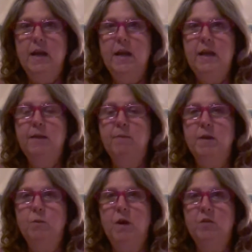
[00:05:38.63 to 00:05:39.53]
He had
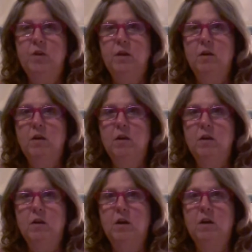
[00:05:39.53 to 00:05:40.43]
been watching
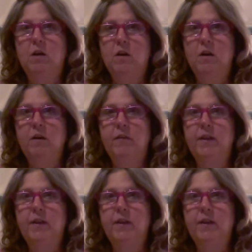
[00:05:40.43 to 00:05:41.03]
her card